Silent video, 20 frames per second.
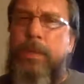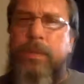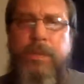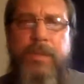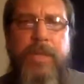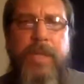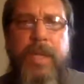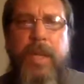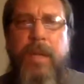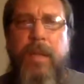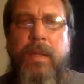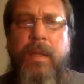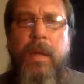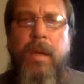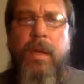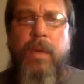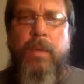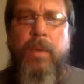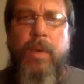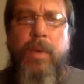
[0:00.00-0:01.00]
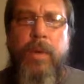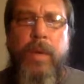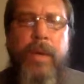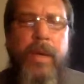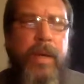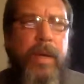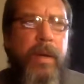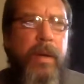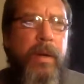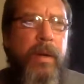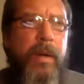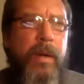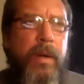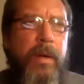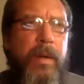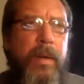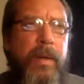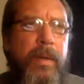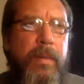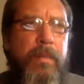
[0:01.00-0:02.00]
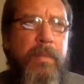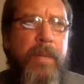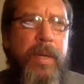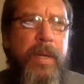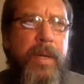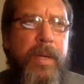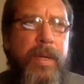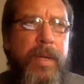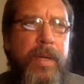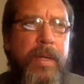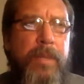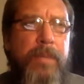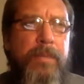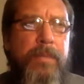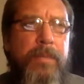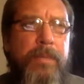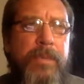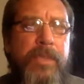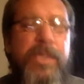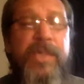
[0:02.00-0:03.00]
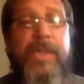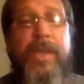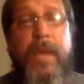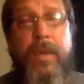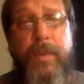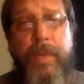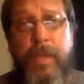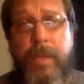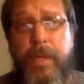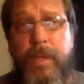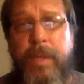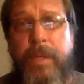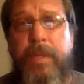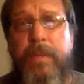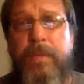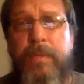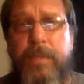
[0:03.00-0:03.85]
She got a long road ahead of her, but she's sounding good.